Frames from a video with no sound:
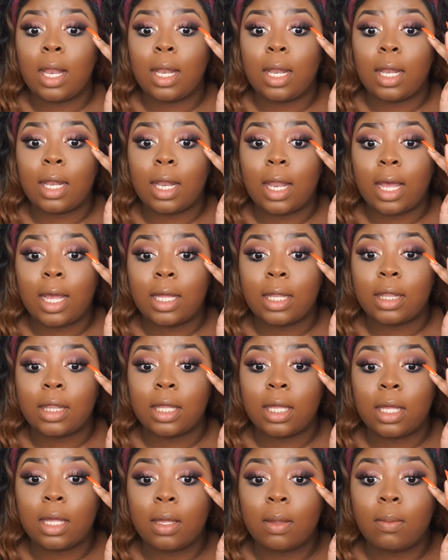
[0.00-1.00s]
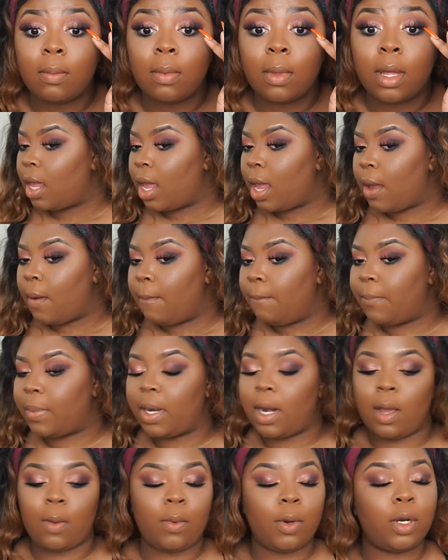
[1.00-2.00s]
like them.
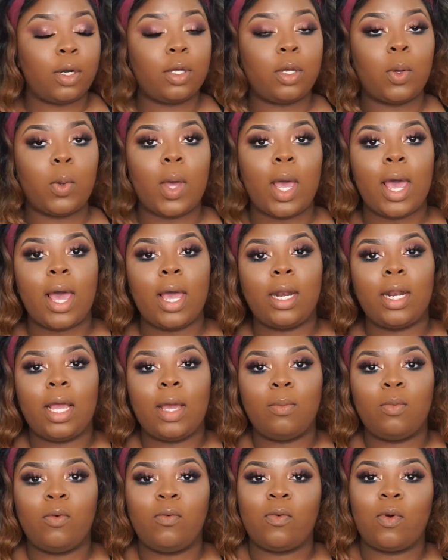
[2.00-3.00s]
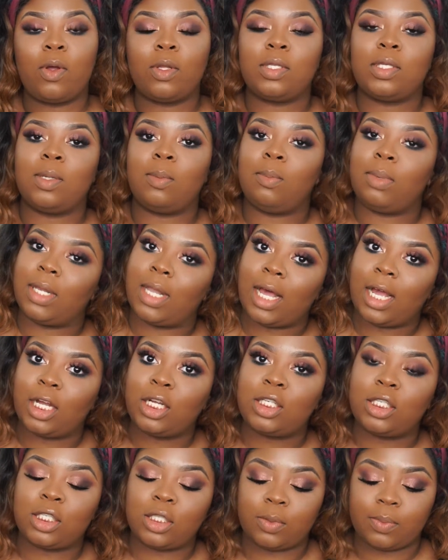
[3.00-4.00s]
But we're gonna go ahead and move on to
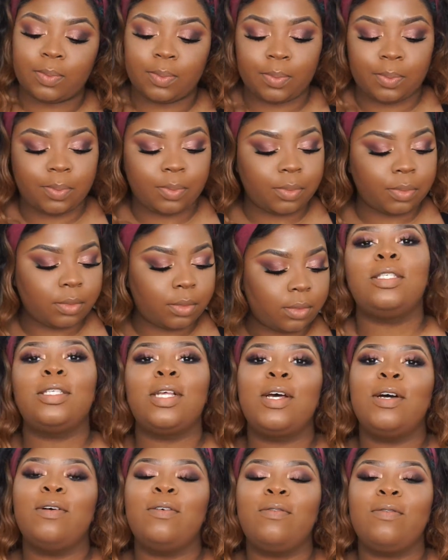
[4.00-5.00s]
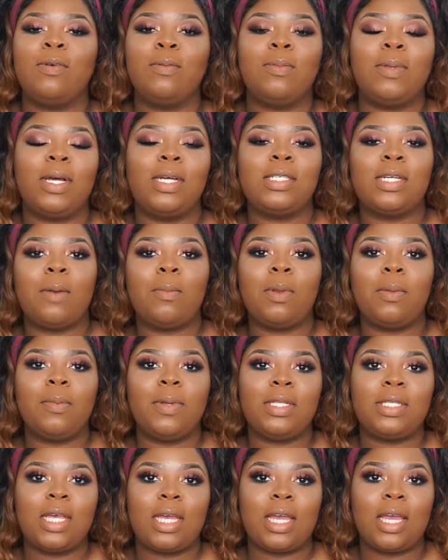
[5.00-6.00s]
blush. So for blush, I'm gonna
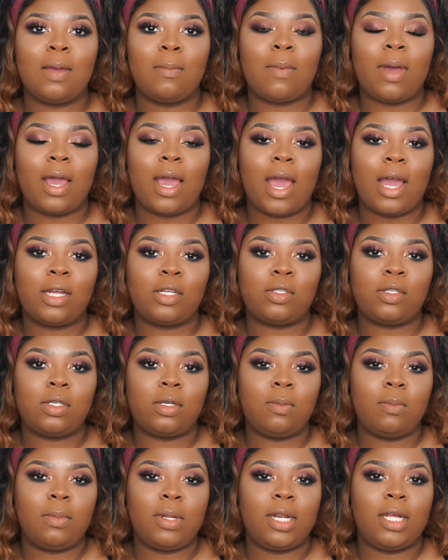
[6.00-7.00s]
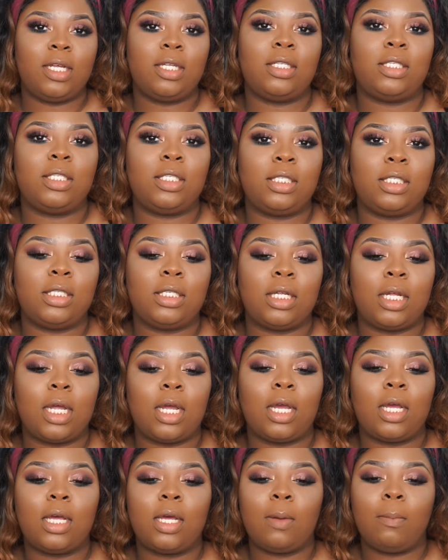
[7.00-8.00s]
be taking my extra diminished
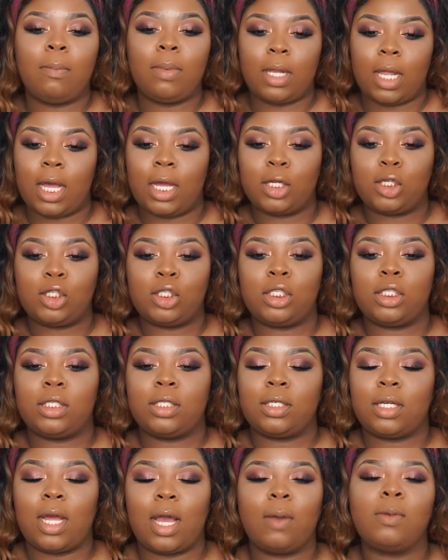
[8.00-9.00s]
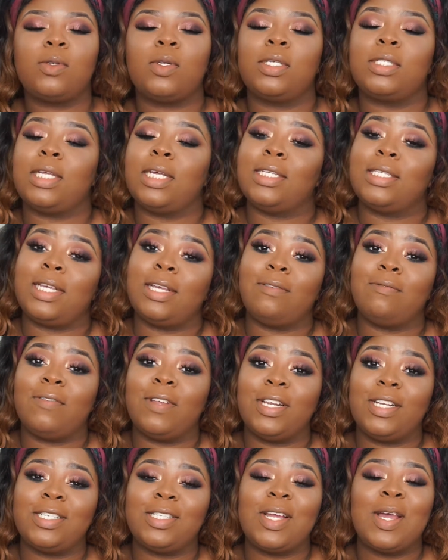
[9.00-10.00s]
blush. I was gonna say skin
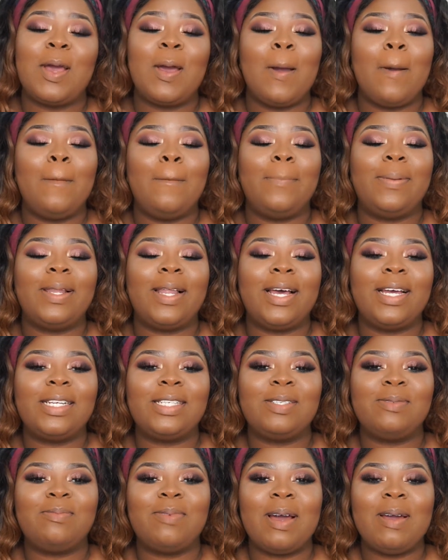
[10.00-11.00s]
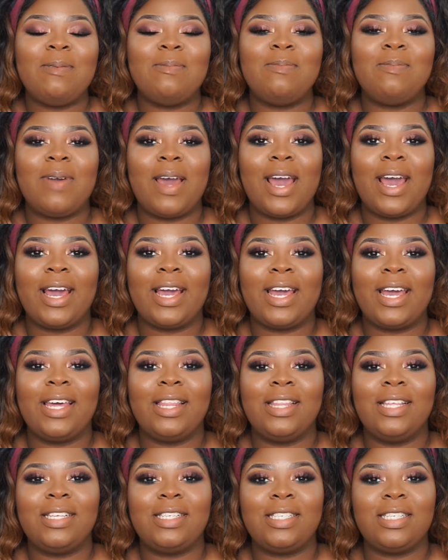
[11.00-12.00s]
finish blush by MAC,
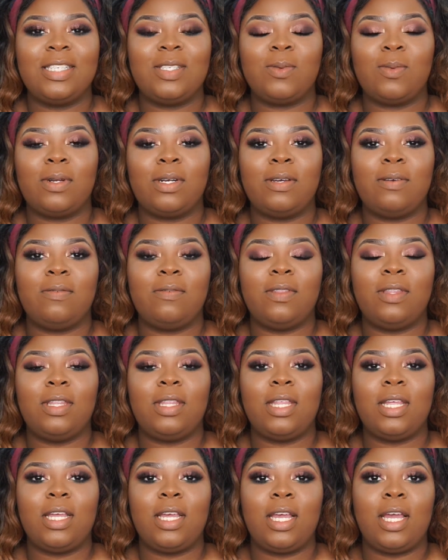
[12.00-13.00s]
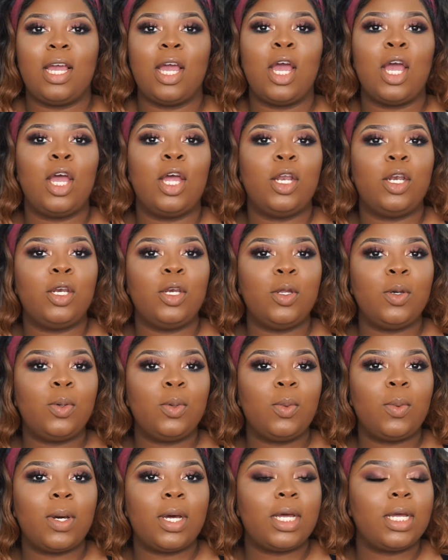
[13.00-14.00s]
and this is one of the
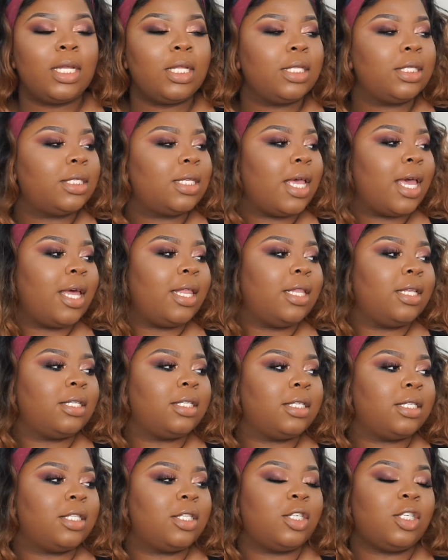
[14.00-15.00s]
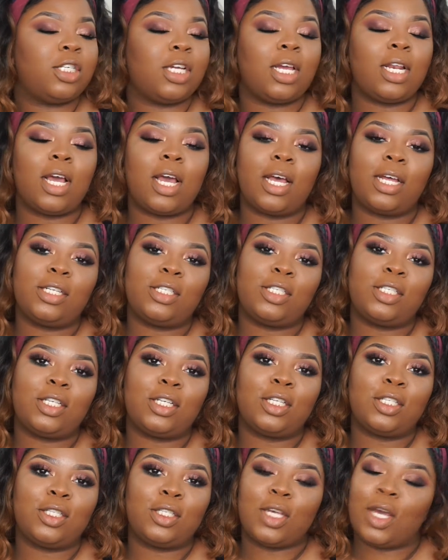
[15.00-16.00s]
new ones, and this is in the shade
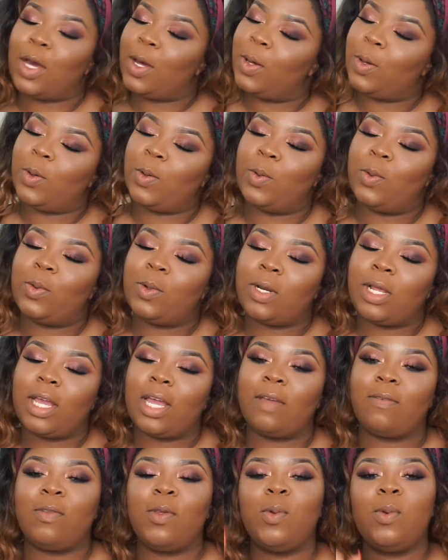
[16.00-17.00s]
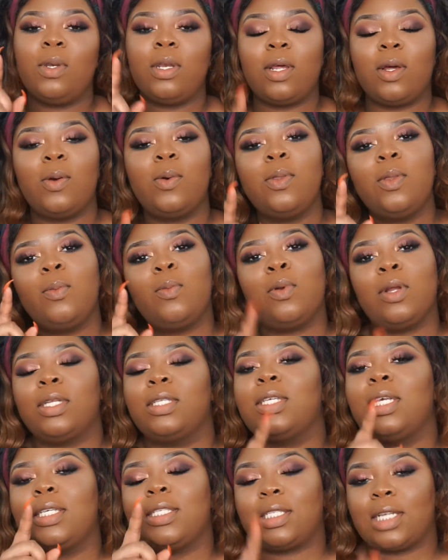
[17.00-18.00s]
Hushed Tone. If you know the
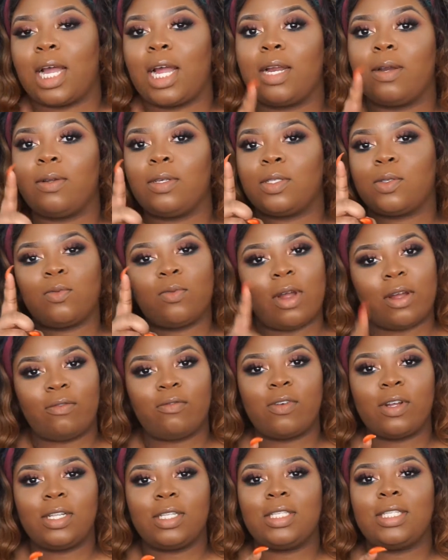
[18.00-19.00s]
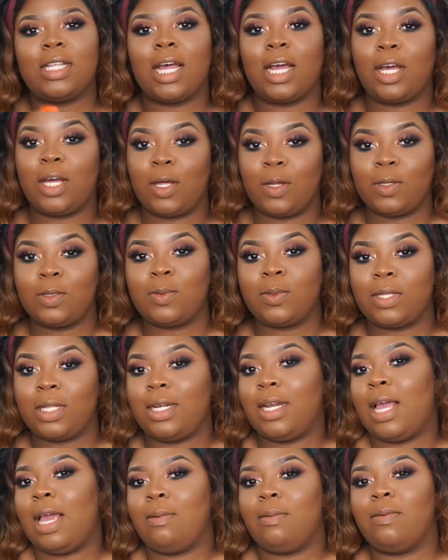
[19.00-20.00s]
Princess Diaries reference that goes with
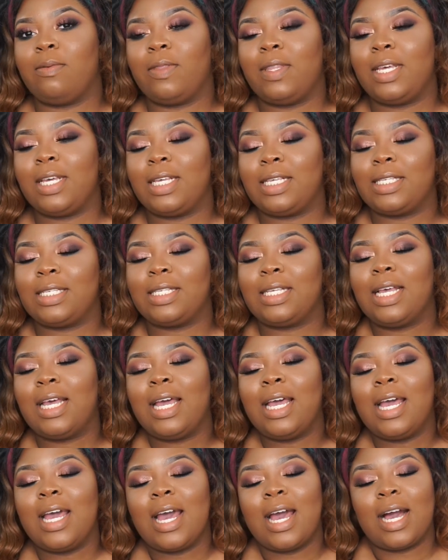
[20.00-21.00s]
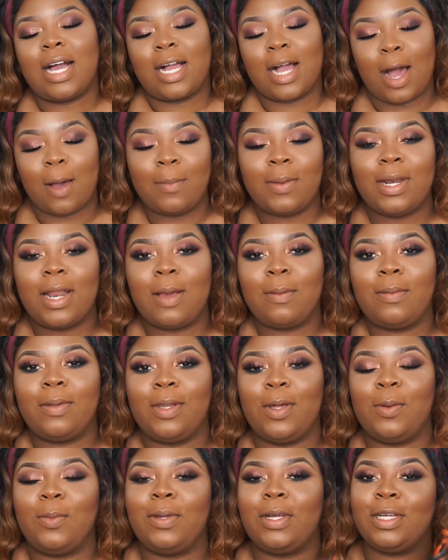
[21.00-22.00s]
the name of this, comment down
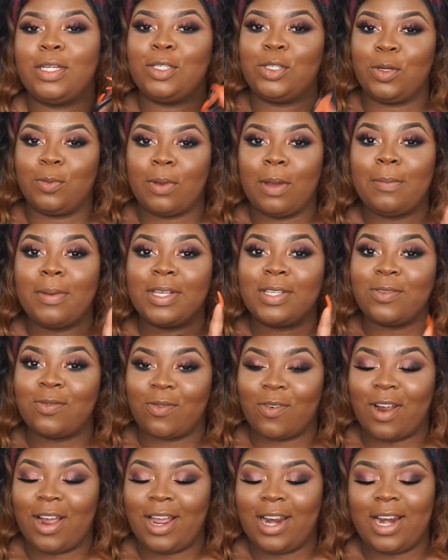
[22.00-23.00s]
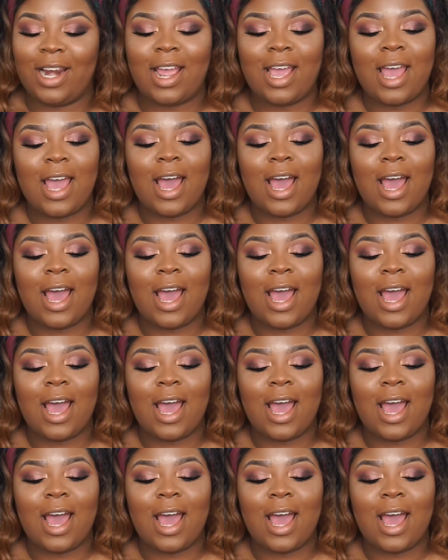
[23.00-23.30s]
below because you're my best friend,